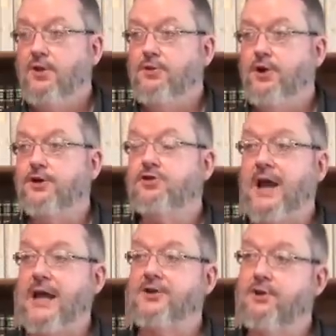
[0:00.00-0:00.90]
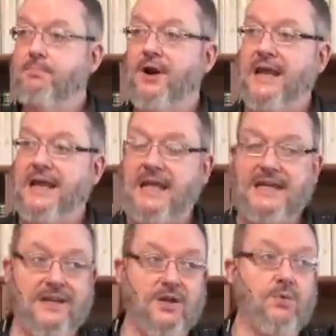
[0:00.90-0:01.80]
They're trying to bring
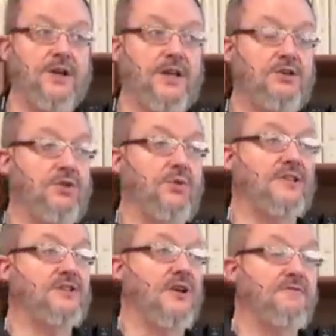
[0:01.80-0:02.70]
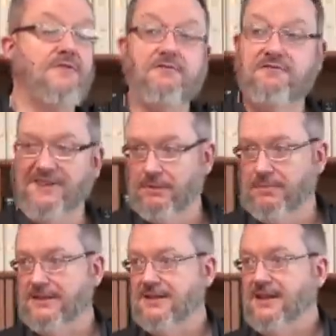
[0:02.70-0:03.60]
iniquity to its
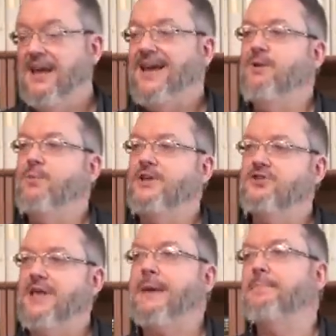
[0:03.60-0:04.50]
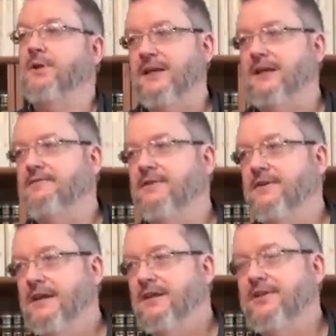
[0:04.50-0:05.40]
fulfillment, in which they believe
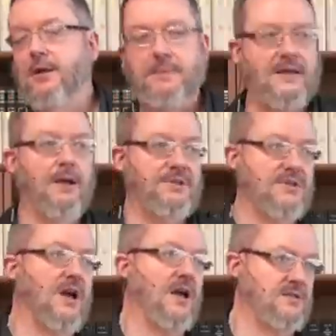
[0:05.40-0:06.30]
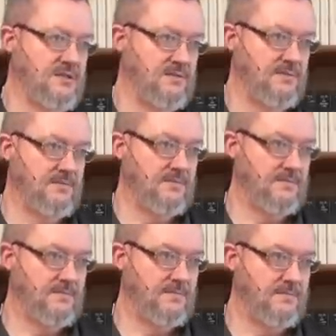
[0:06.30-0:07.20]
they'll become as gods.
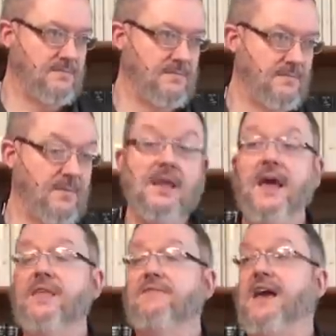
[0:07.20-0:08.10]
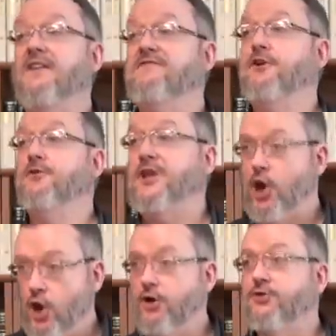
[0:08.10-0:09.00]
And they've got to fill the
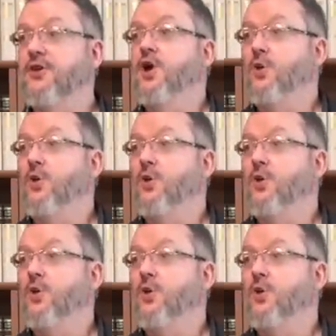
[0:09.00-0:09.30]
earth